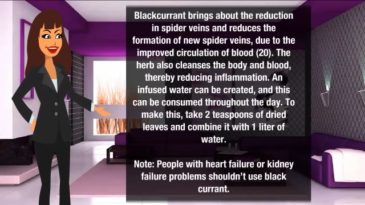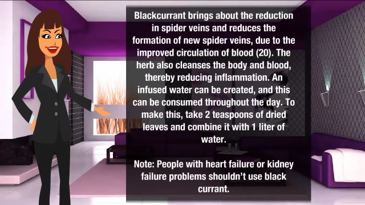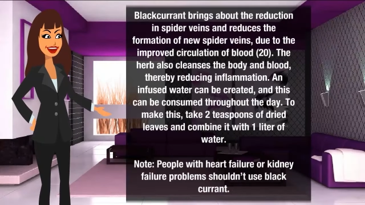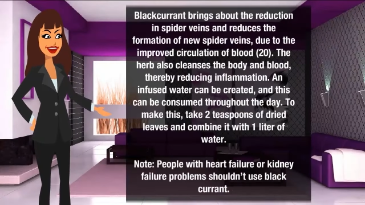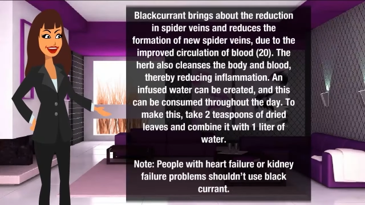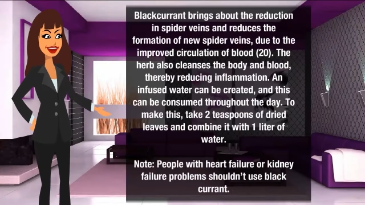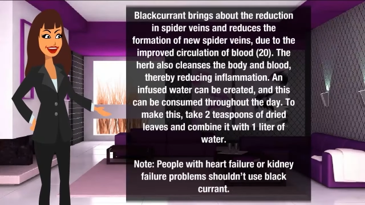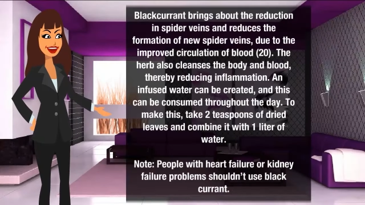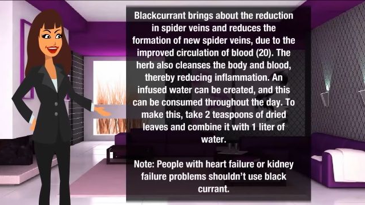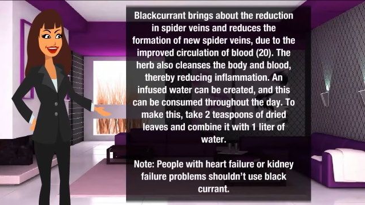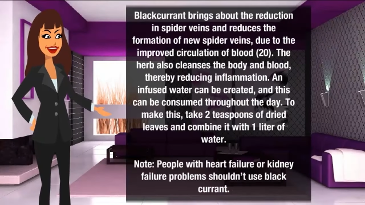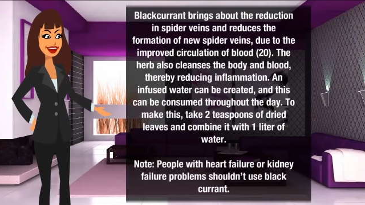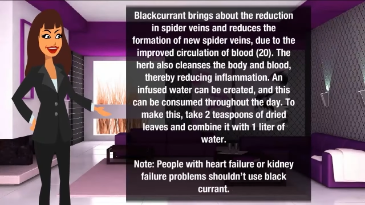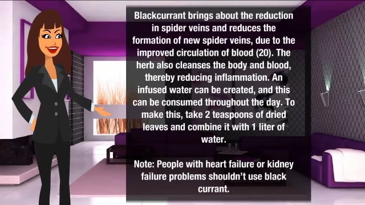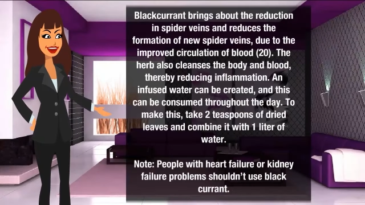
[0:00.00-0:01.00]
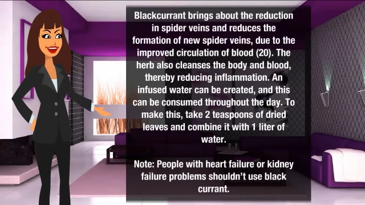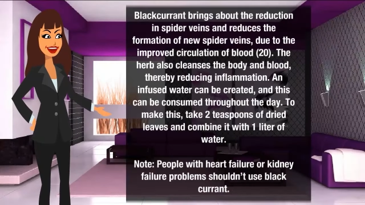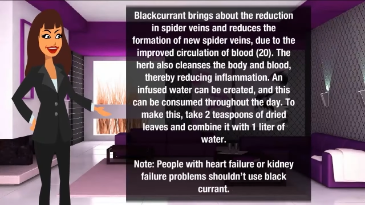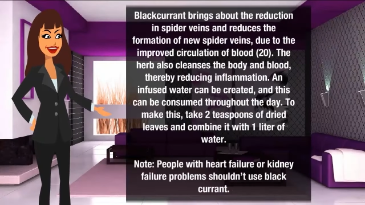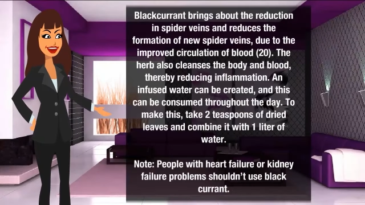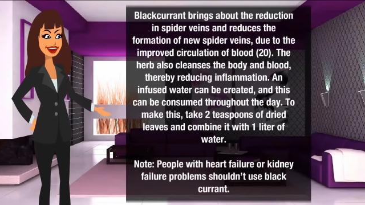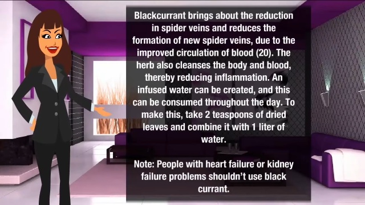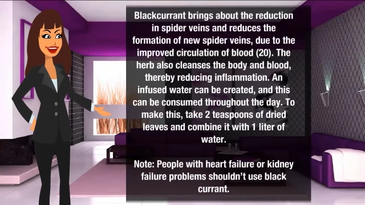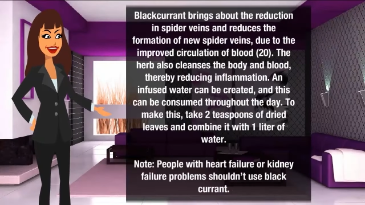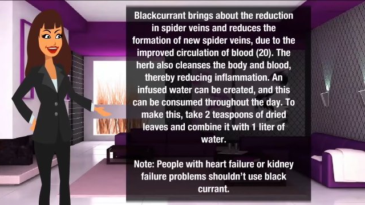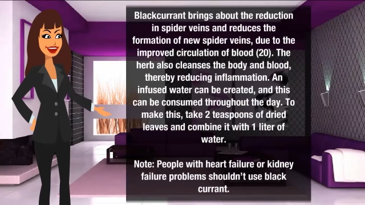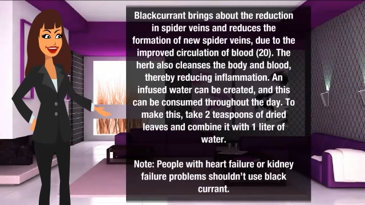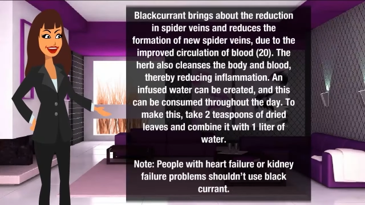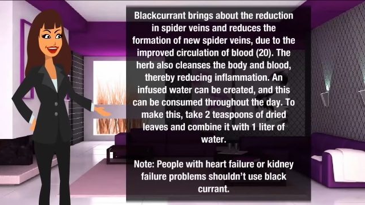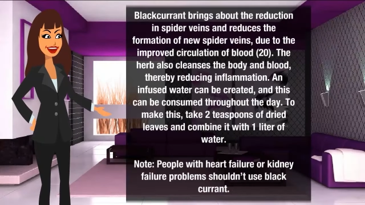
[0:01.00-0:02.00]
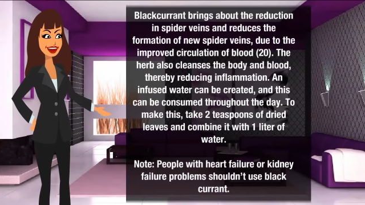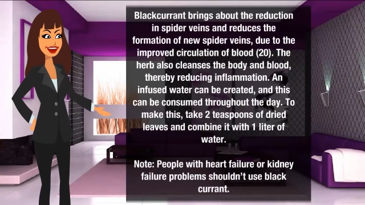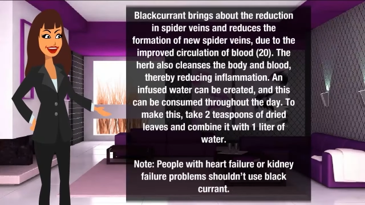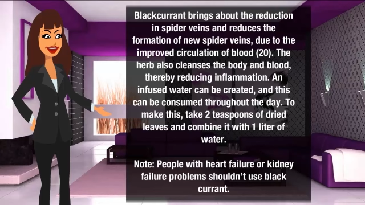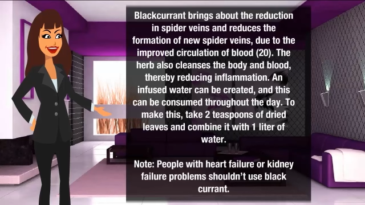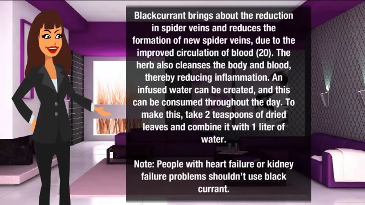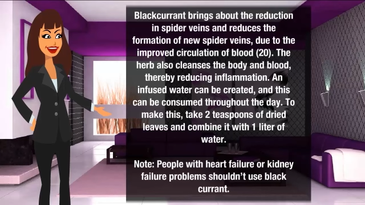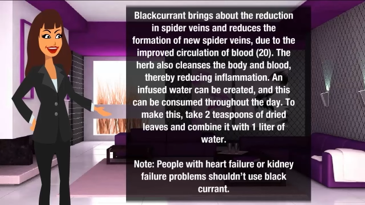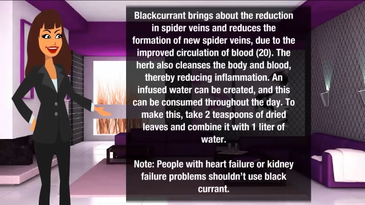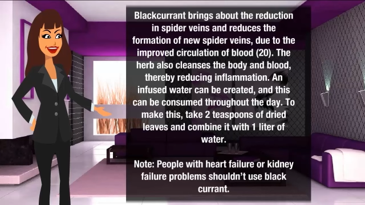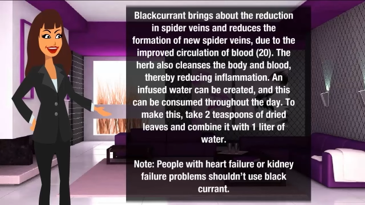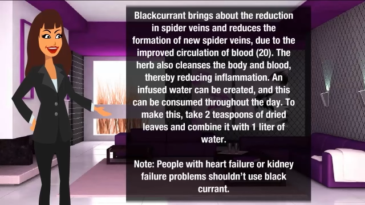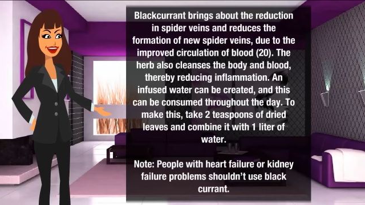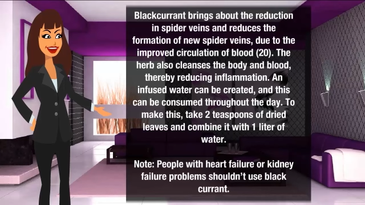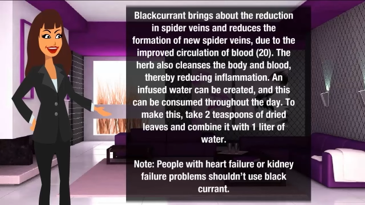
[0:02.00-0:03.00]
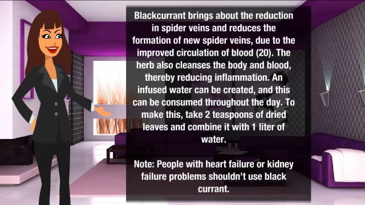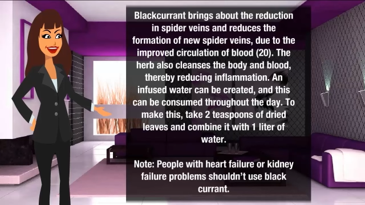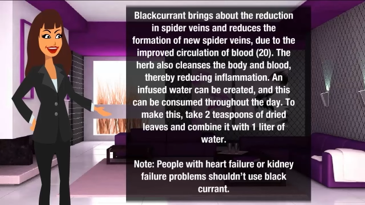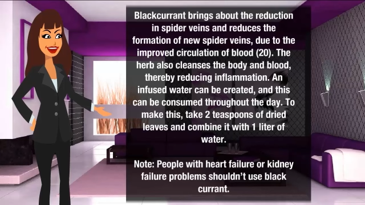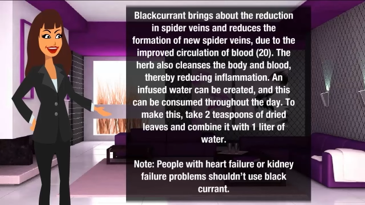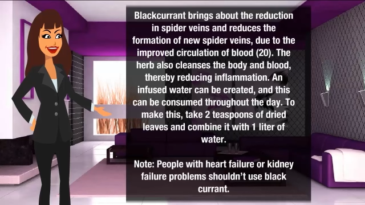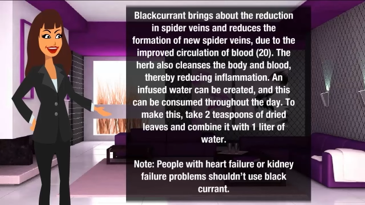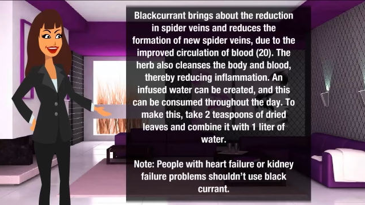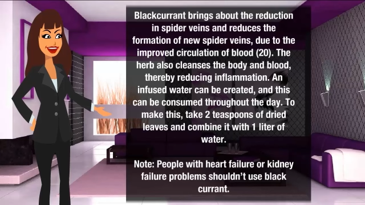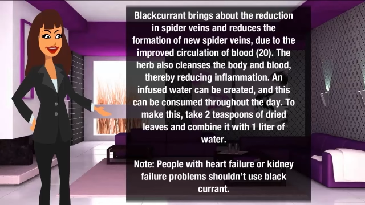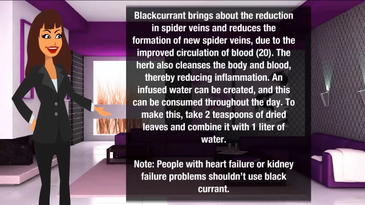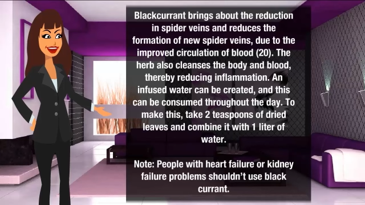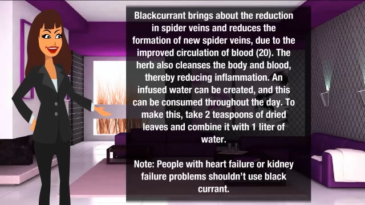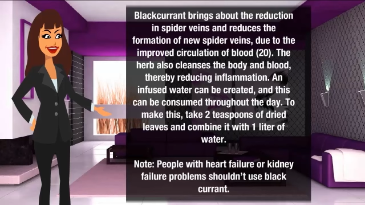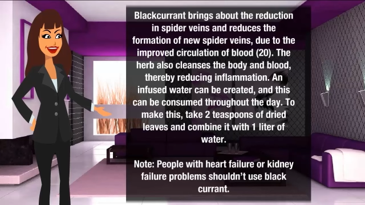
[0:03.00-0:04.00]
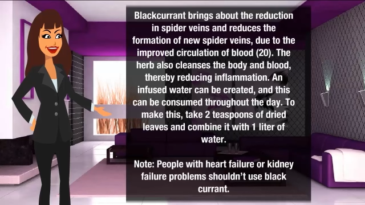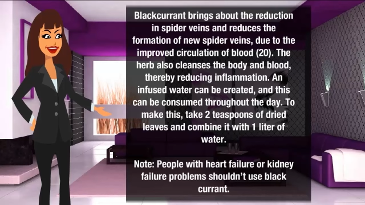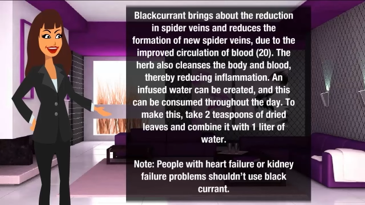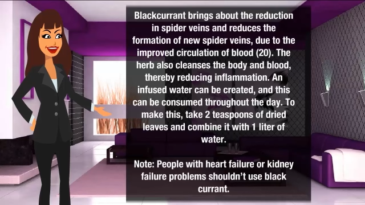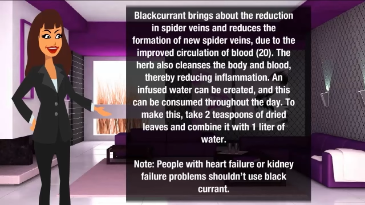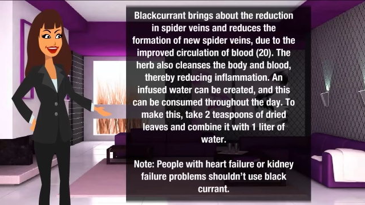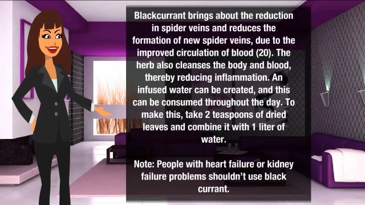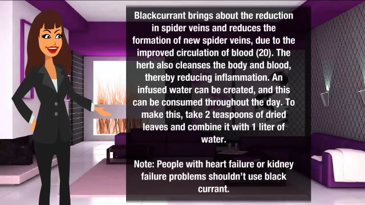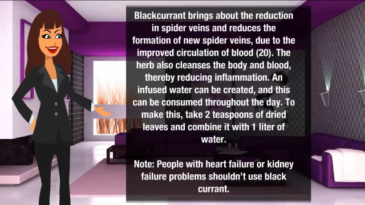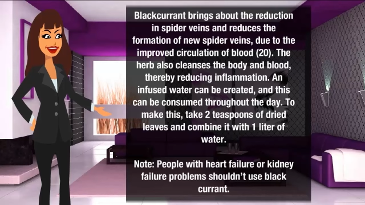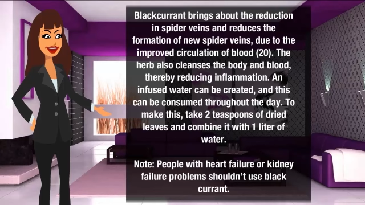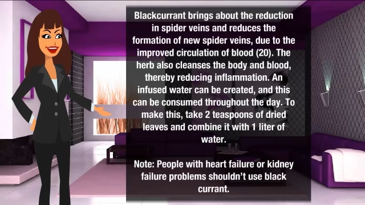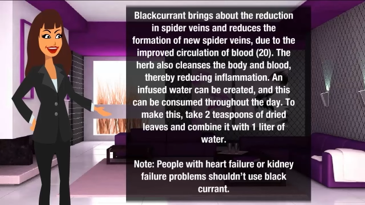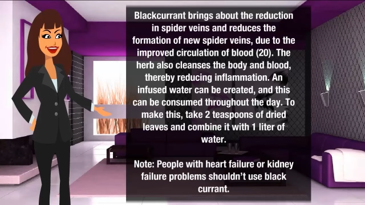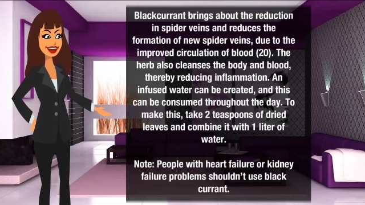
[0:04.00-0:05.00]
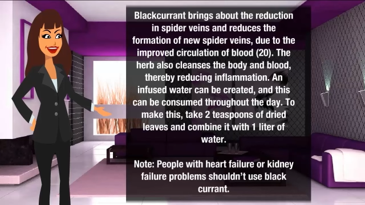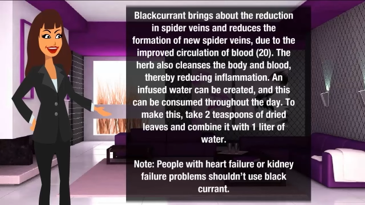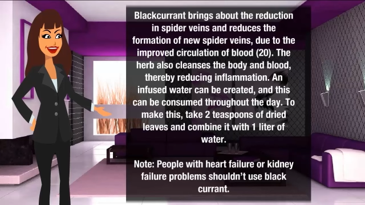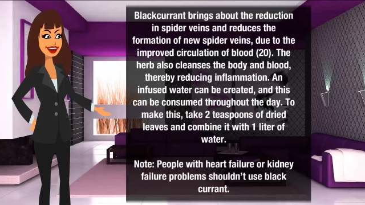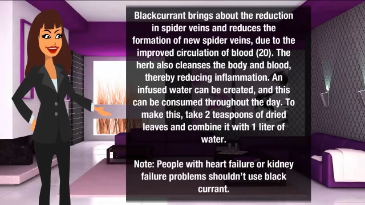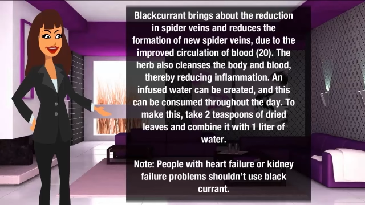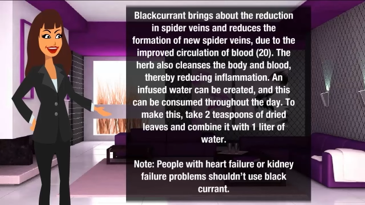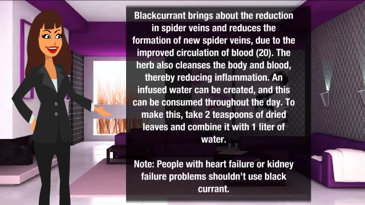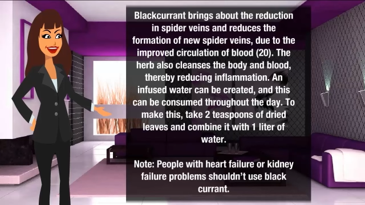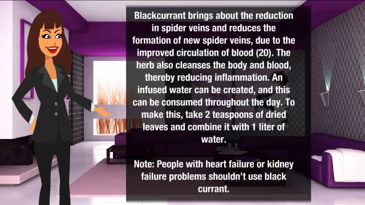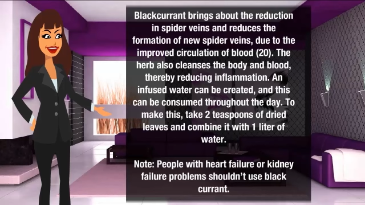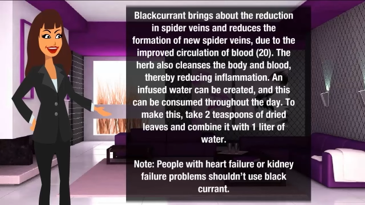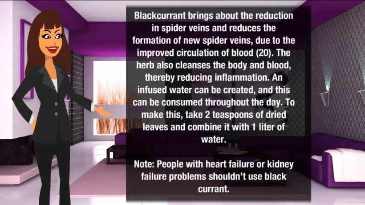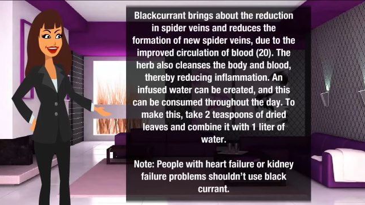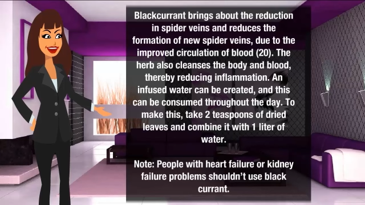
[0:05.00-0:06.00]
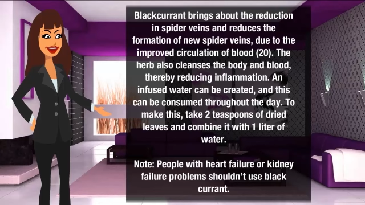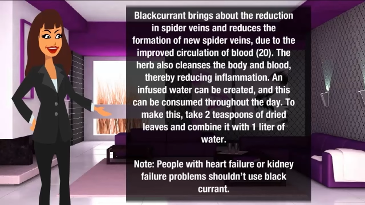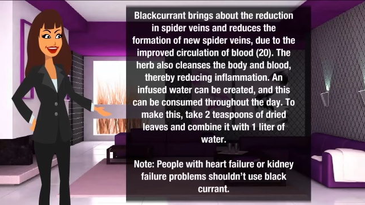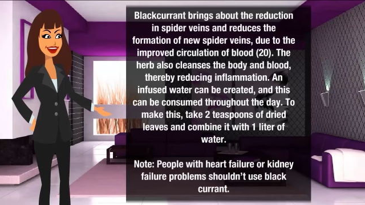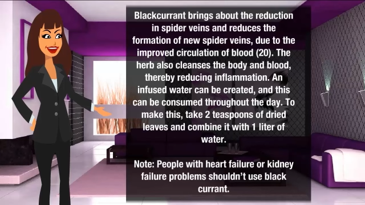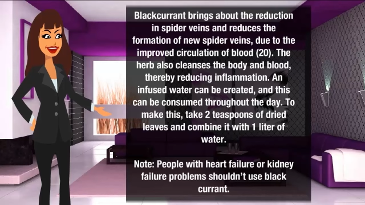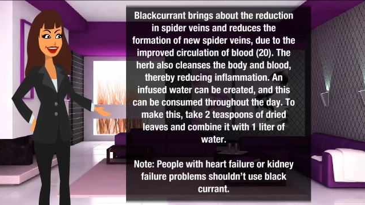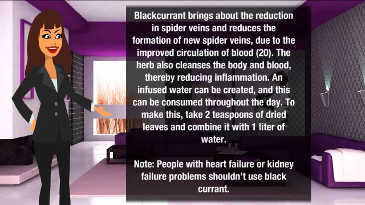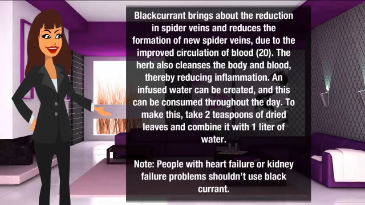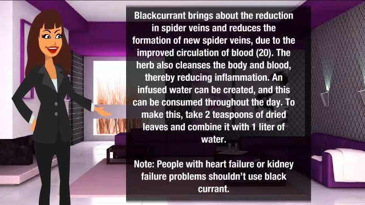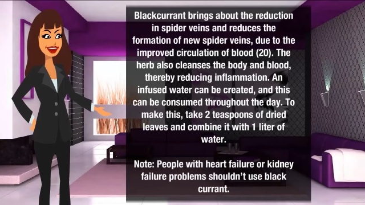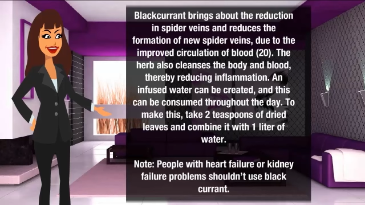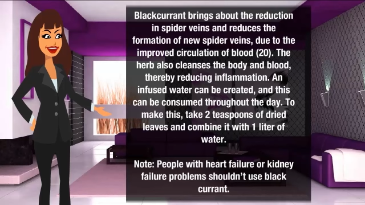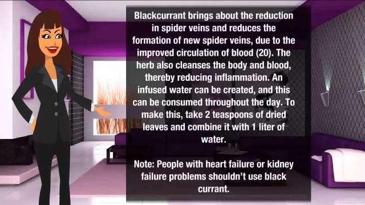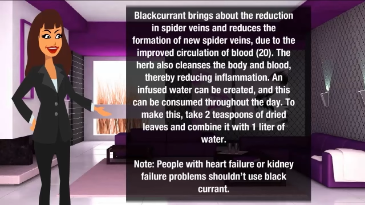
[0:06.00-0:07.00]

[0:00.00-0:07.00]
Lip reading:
Nobody's mouth can be seen.